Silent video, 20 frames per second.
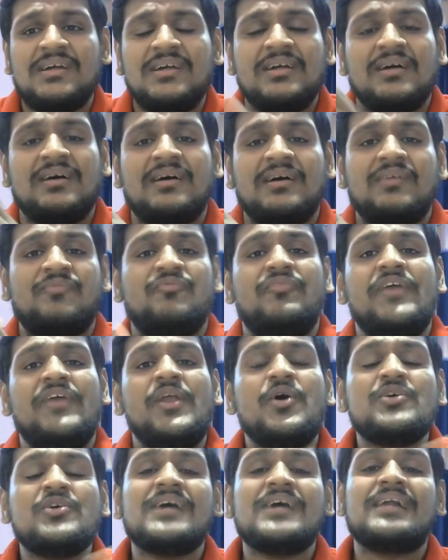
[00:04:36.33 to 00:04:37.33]

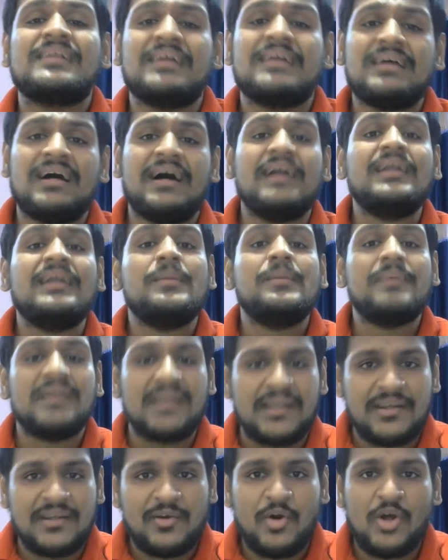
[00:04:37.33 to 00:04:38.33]
videos are
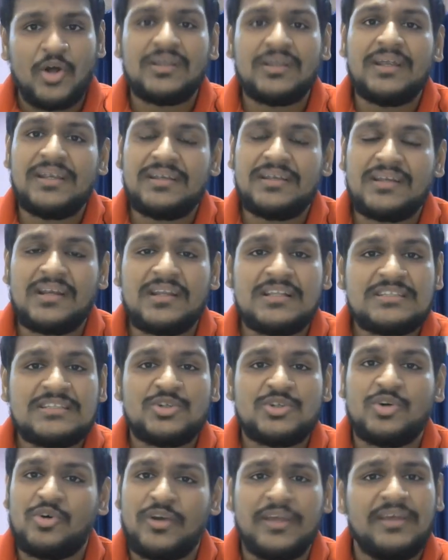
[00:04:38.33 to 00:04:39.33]
unlimited on the internet
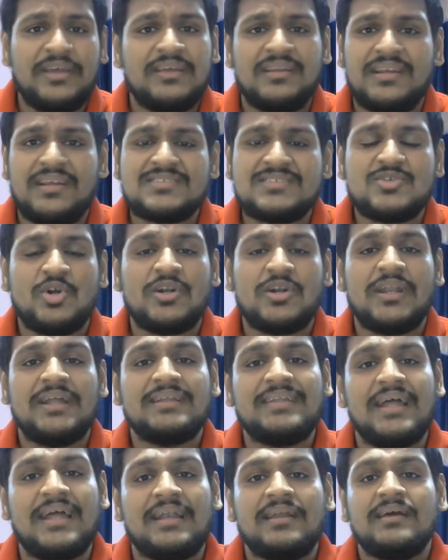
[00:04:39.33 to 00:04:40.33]
also, okay. It is not like
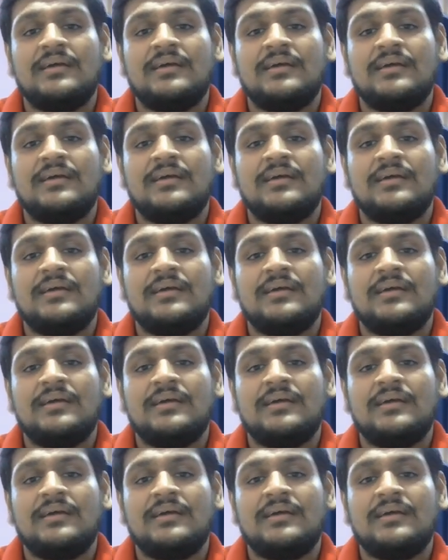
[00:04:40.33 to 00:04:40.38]
that.